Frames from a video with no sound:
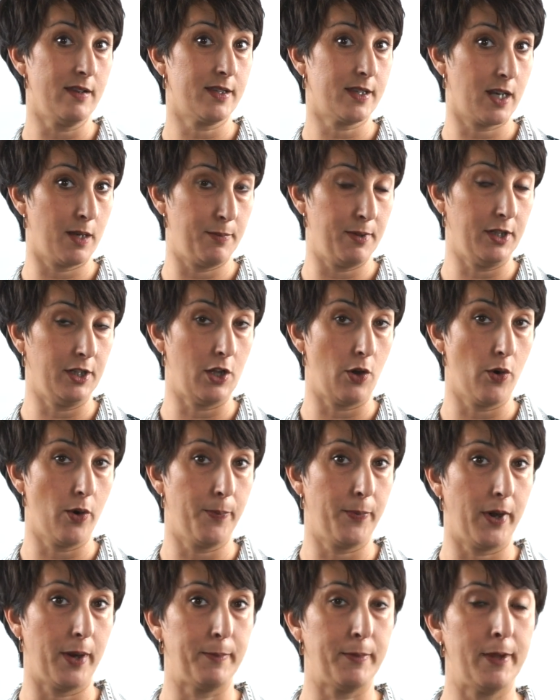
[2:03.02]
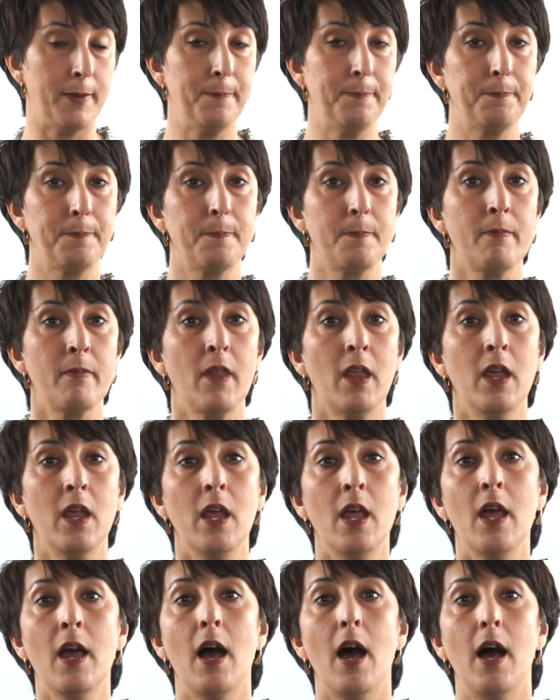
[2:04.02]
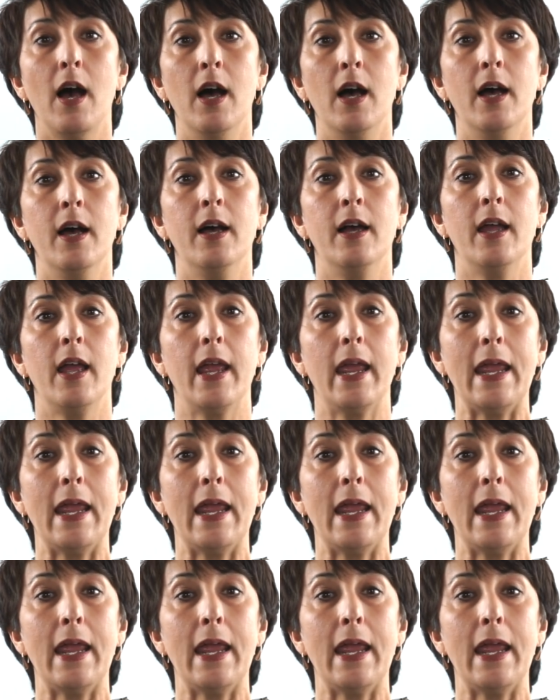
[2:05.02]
It's going to be a lower premium. Uh,